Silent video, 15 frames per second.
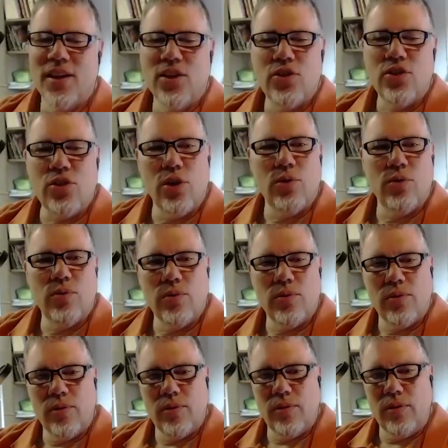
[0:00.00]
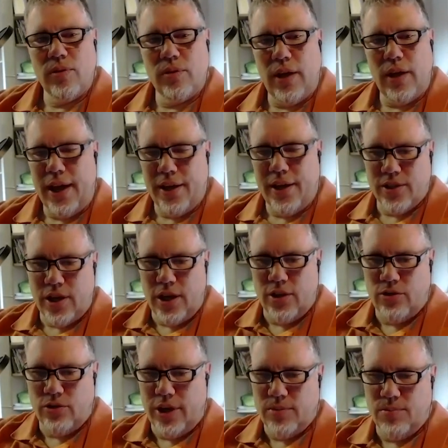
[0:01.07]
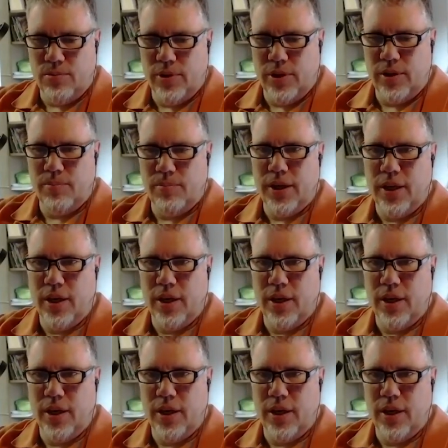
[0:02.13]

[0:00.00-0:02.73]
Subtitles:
So the highest contrast point